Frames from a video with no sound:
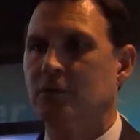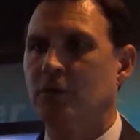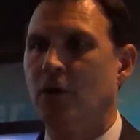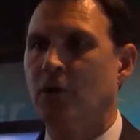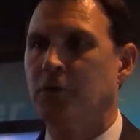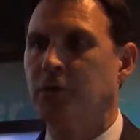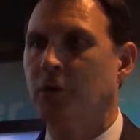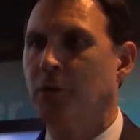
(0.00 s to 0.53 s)

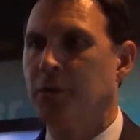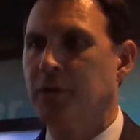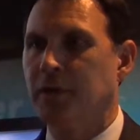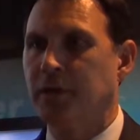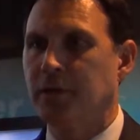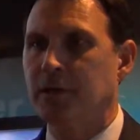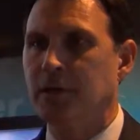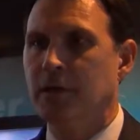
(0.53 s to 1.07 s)
called Jknoaa
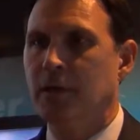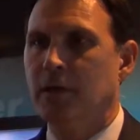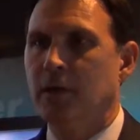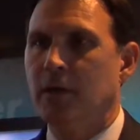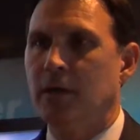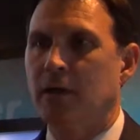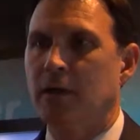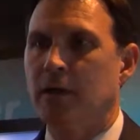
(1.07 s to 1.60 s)
Link,
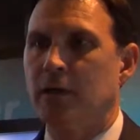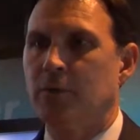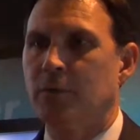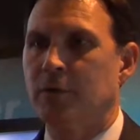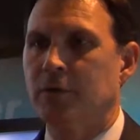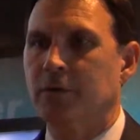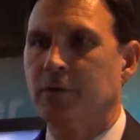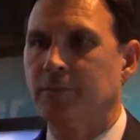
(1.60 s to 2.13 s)

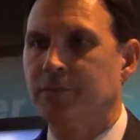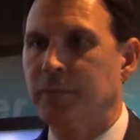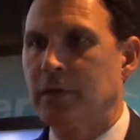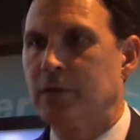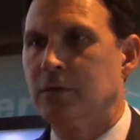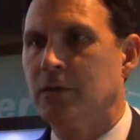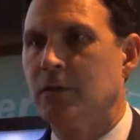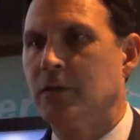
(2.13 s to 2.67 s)
where
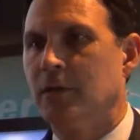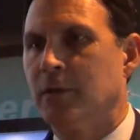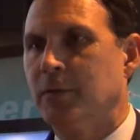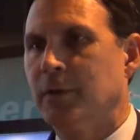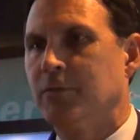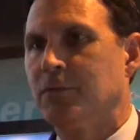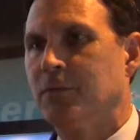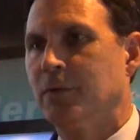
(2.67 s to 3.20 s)

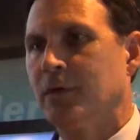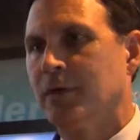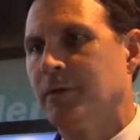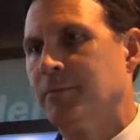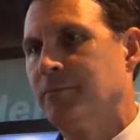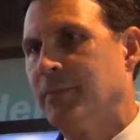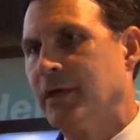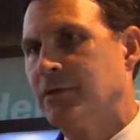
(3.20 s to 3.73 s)
we have
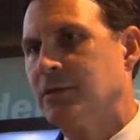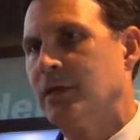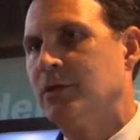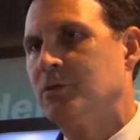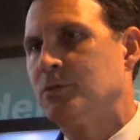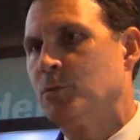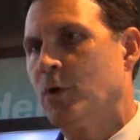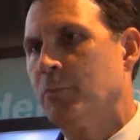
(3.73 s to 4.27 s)
about
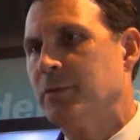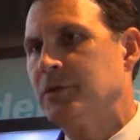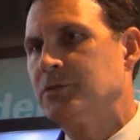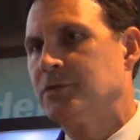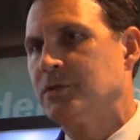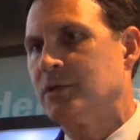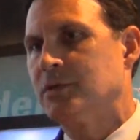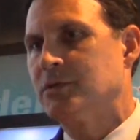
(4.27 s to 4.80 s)
10 small
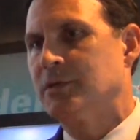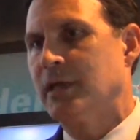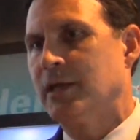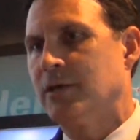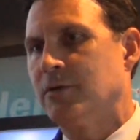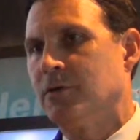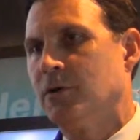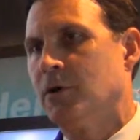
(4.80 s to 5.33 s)
businesses
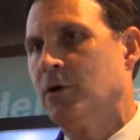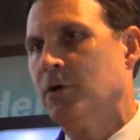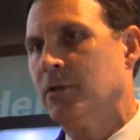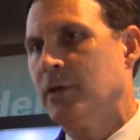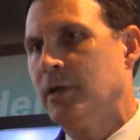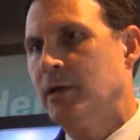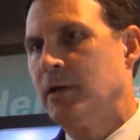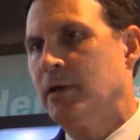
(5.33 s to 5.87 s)
that are
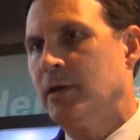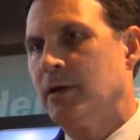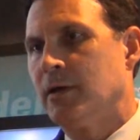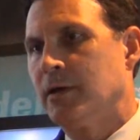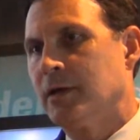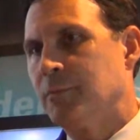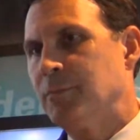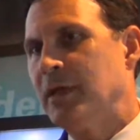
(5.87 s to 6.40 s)
all
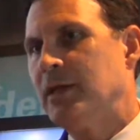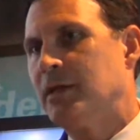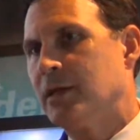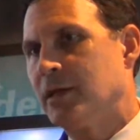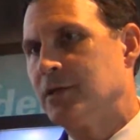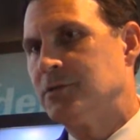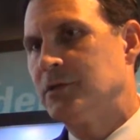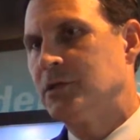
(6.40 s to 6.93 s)
competing
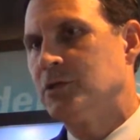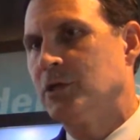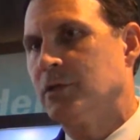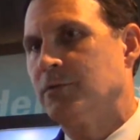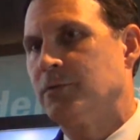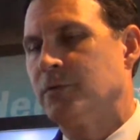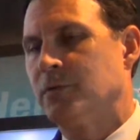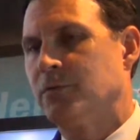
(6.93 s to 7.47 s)
against each
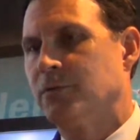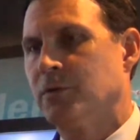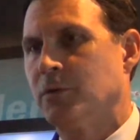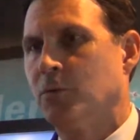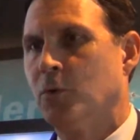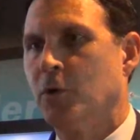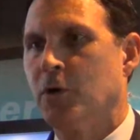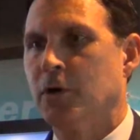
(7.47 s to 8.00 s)
other for the
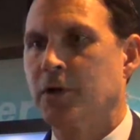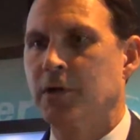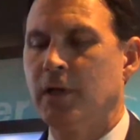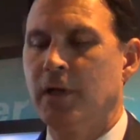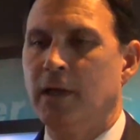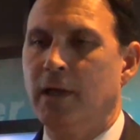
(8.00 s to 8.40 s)
work,